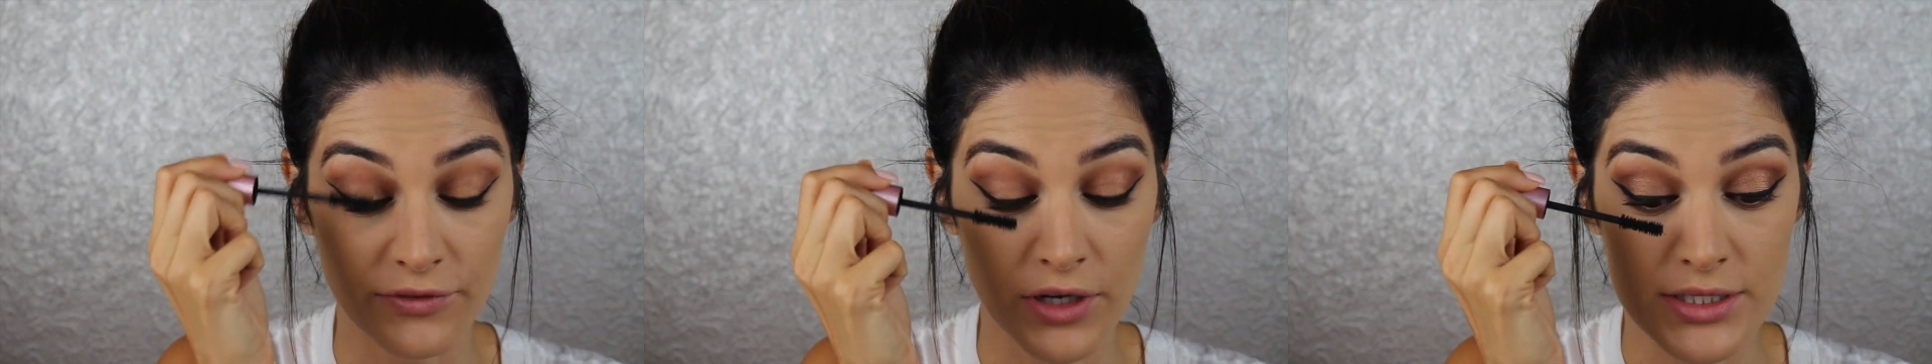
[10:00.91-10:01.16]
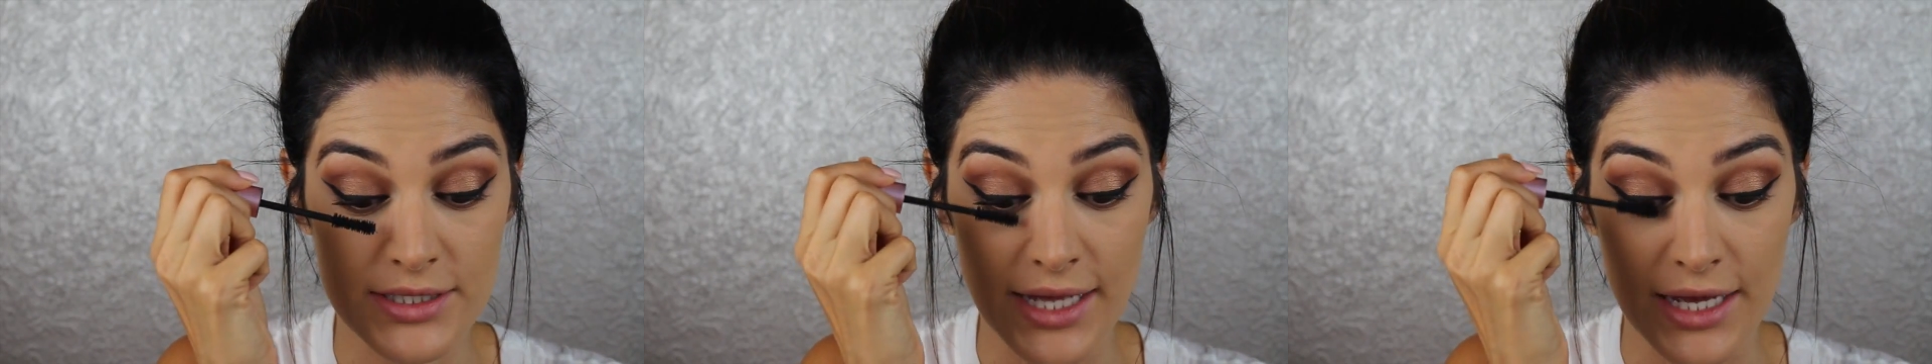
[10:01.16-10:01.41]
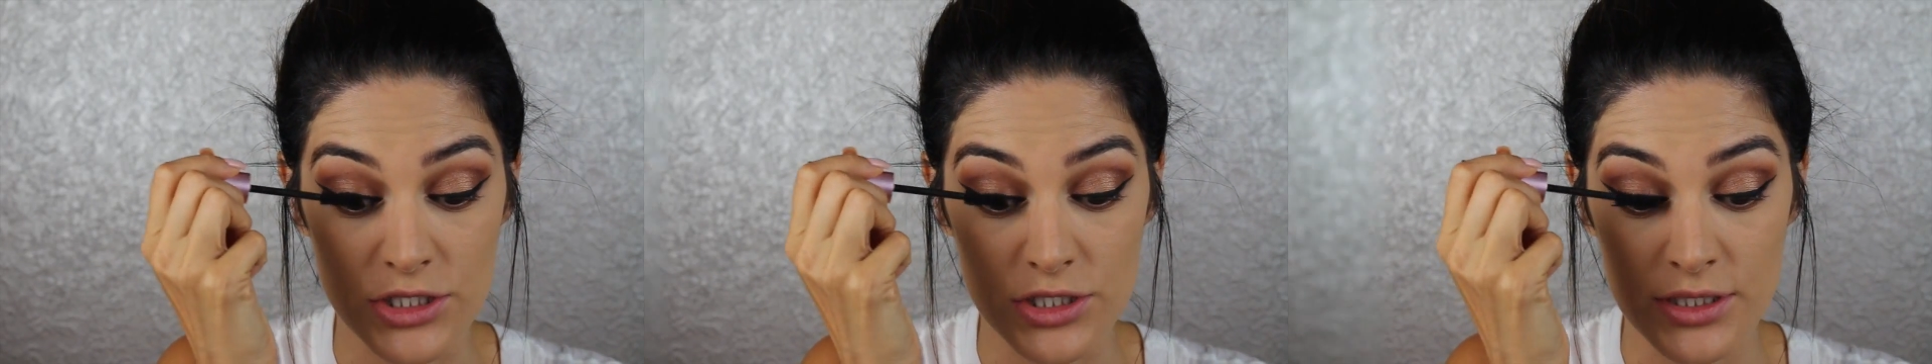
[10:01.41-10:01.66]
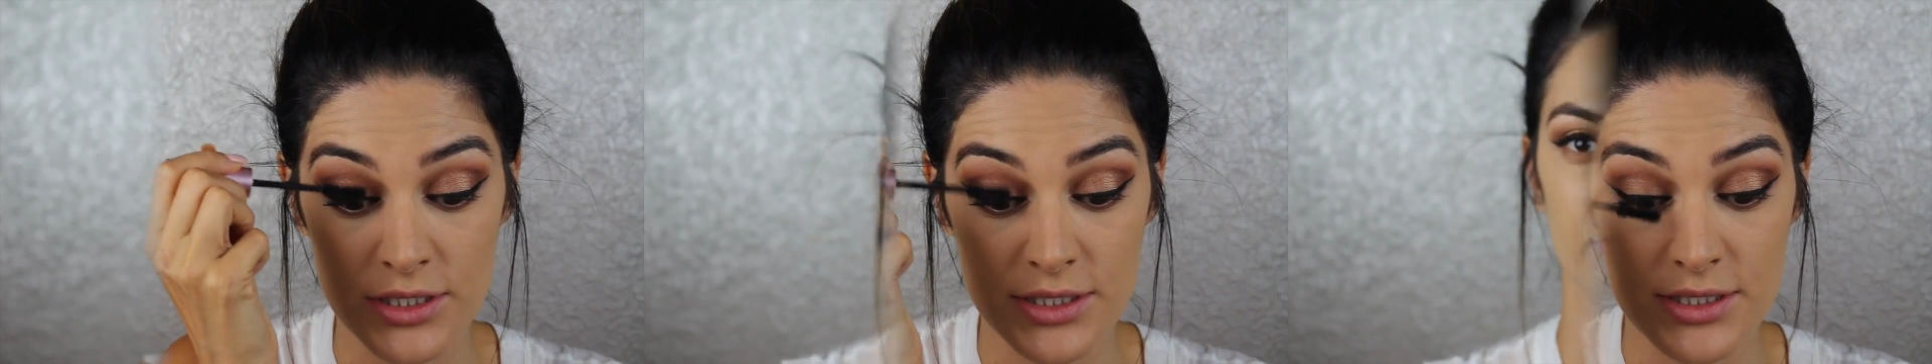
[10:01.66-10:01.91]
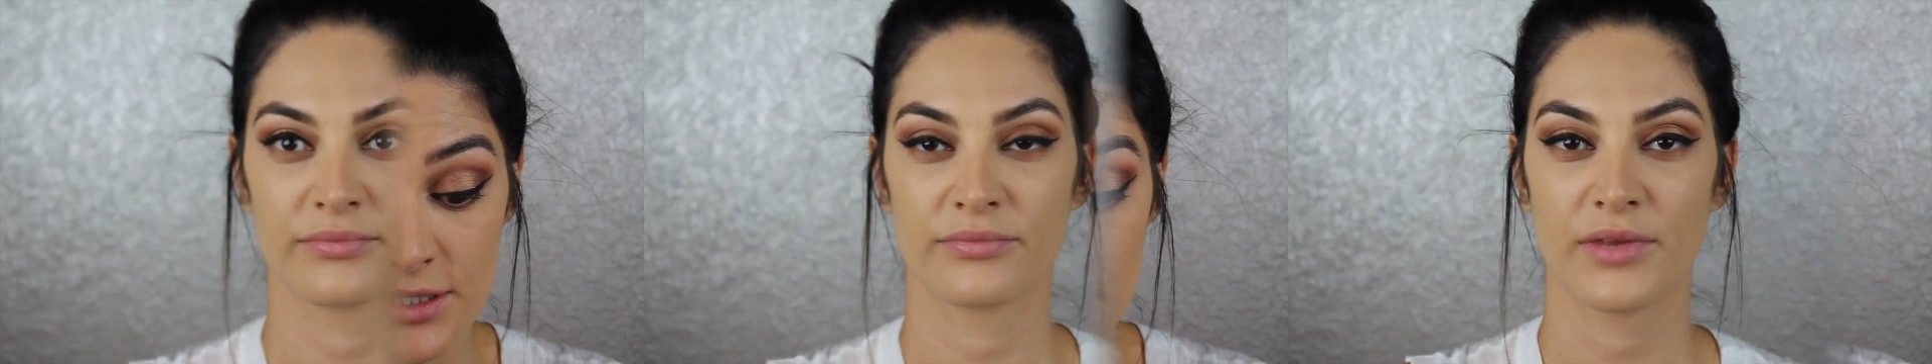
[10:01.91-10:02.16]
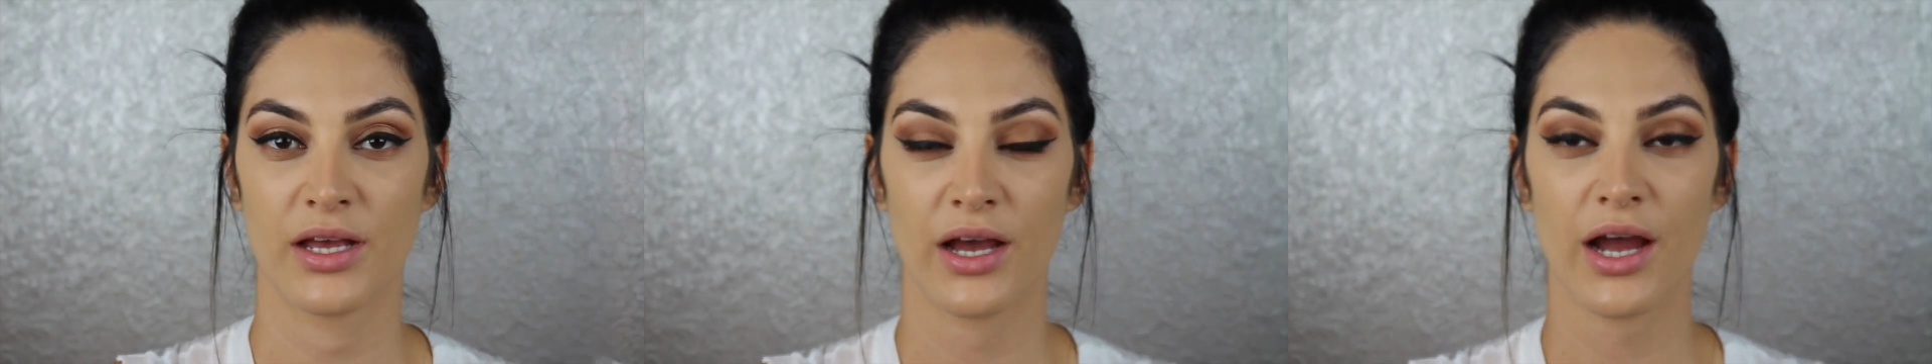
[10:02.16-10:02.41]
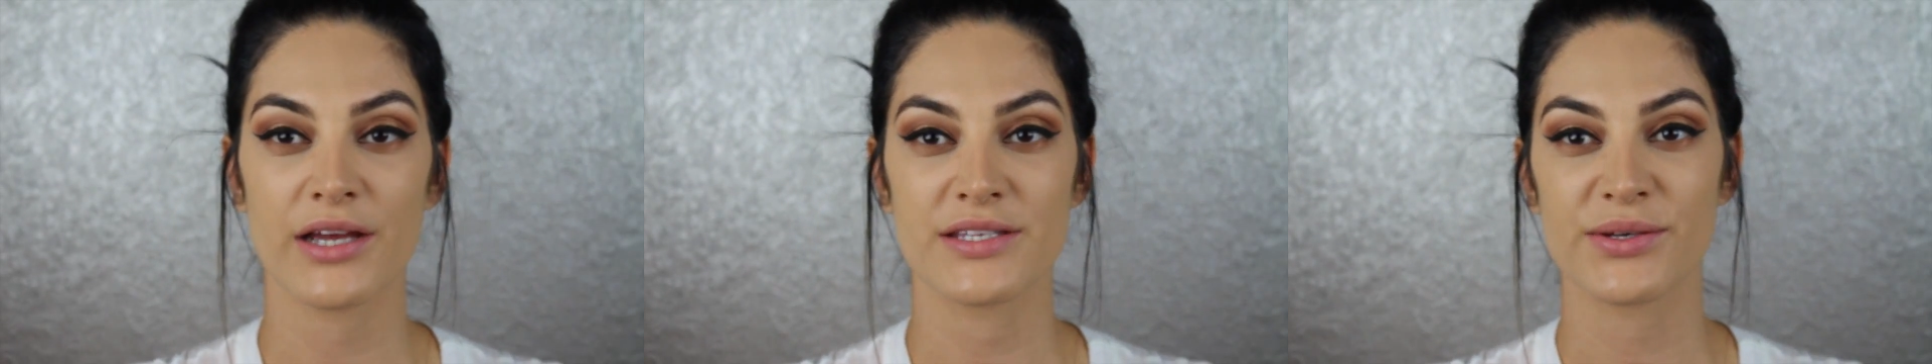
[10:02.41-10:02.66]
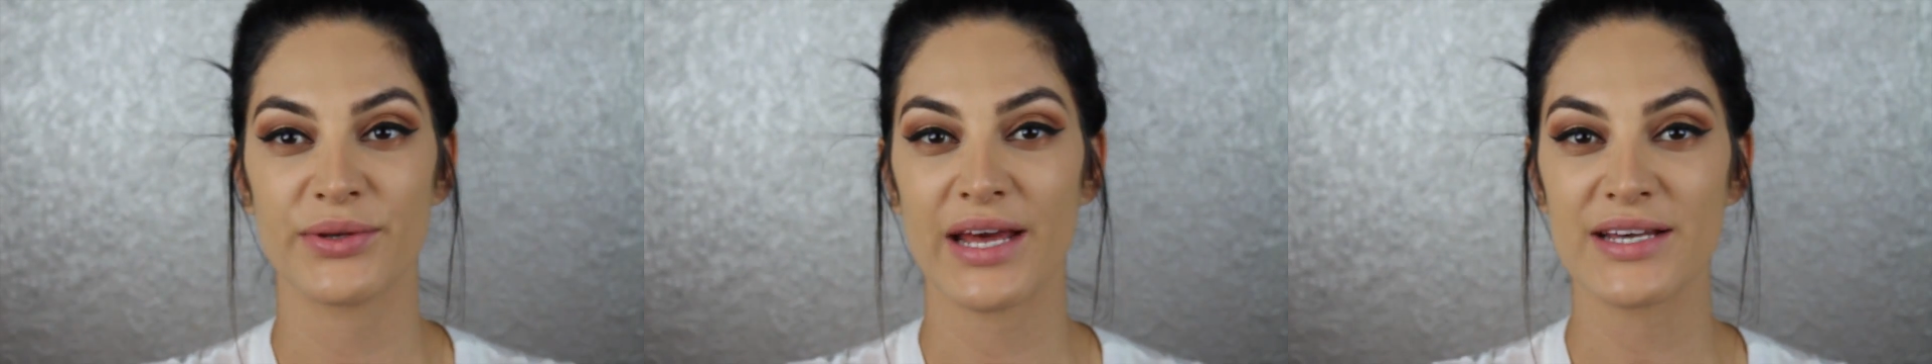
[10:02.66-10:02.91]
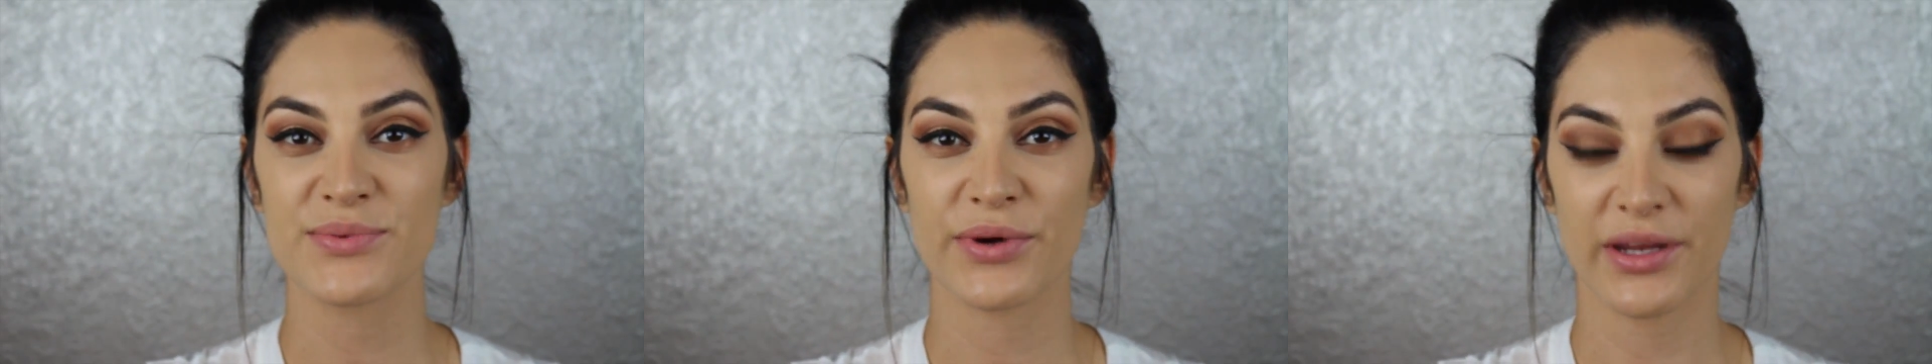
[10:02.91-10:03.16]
false lashes. All right, so next we're